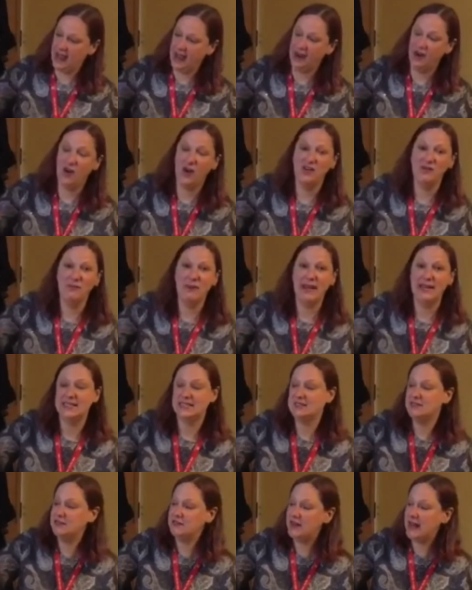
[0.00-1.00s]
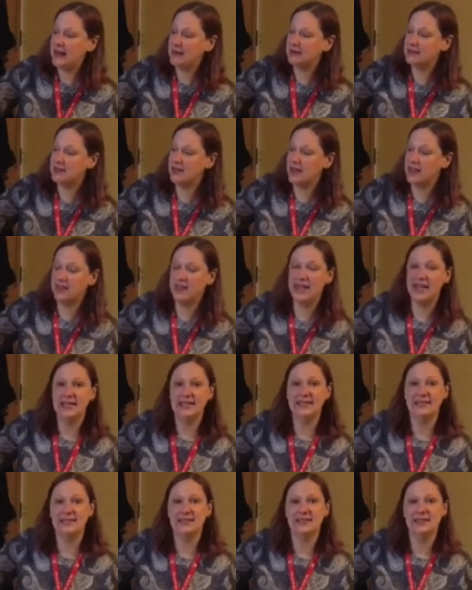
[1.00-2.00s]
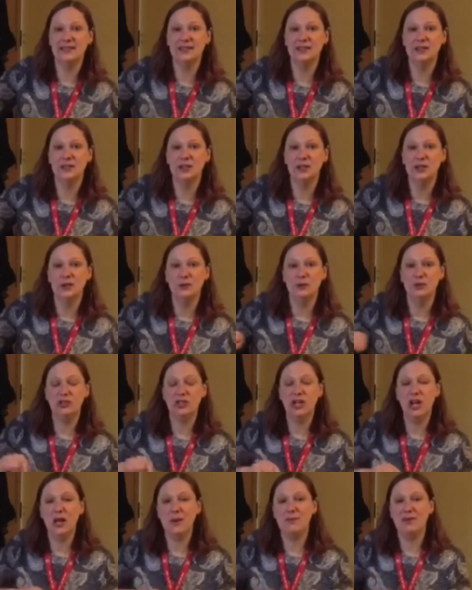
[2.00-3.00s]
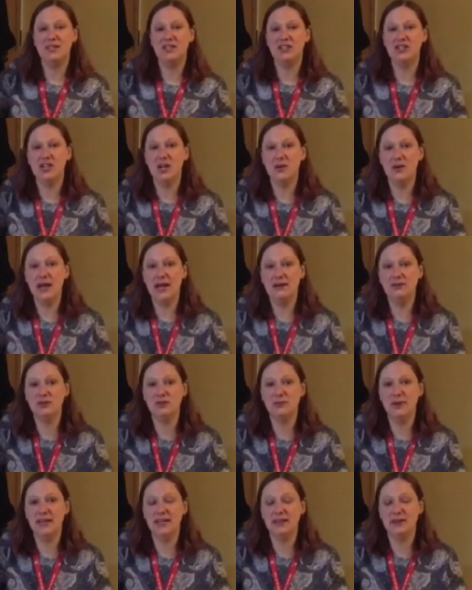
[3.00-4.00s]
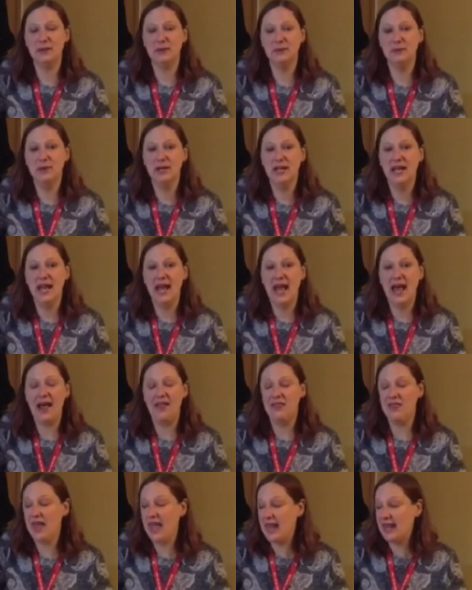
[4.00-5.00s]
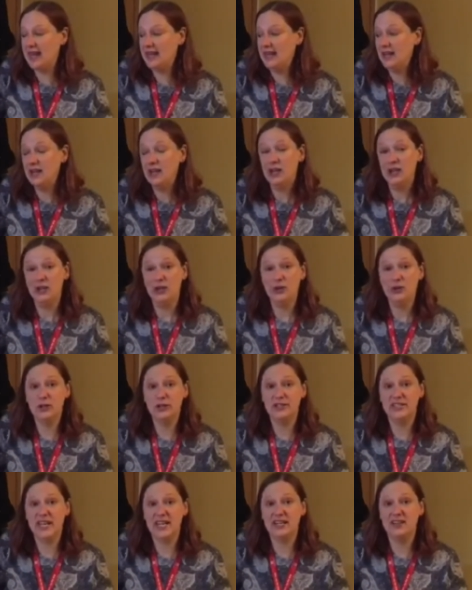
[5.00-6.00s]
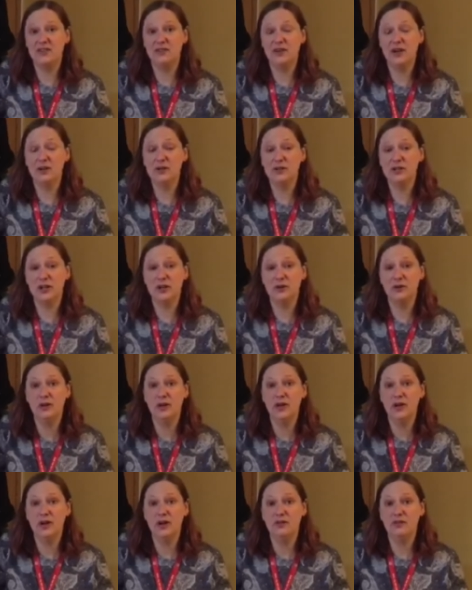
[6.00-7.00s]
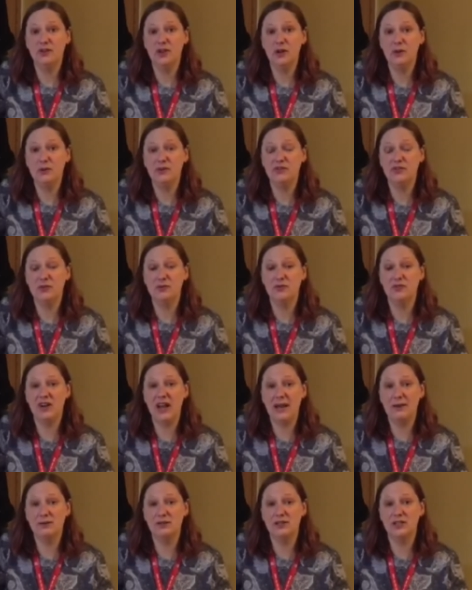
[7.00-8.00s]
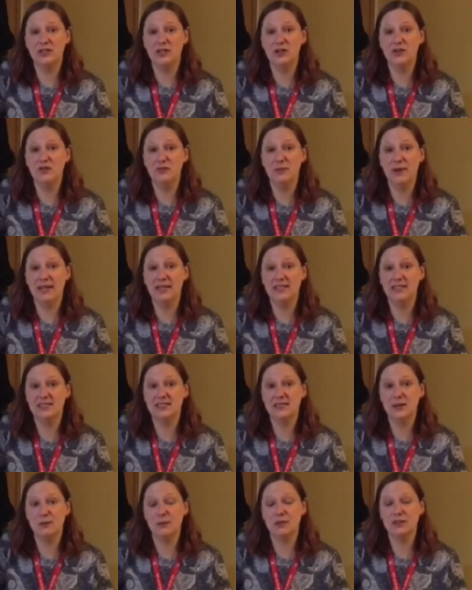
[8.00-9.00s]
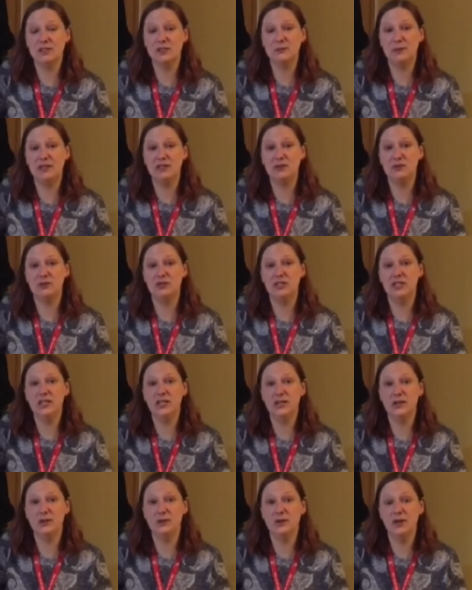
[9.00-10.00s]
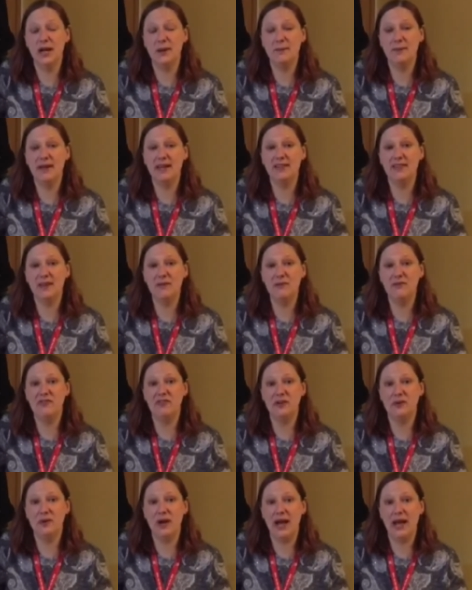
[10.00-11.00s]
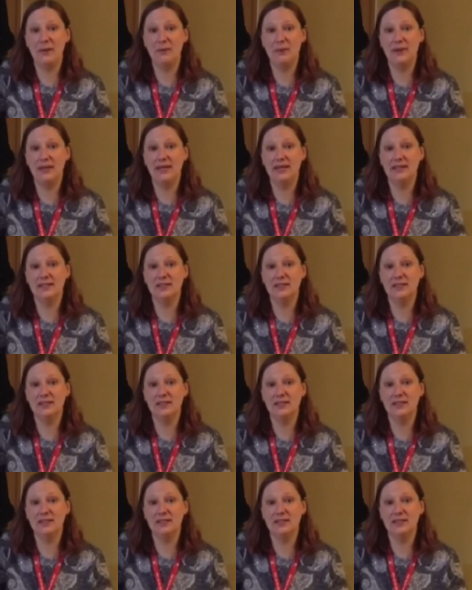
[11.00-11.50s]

and I've made some flowers like these. Would you like me to show how to make them? And then you could send a photo of you with some flowers that you've made to someone special to you and make them feel happy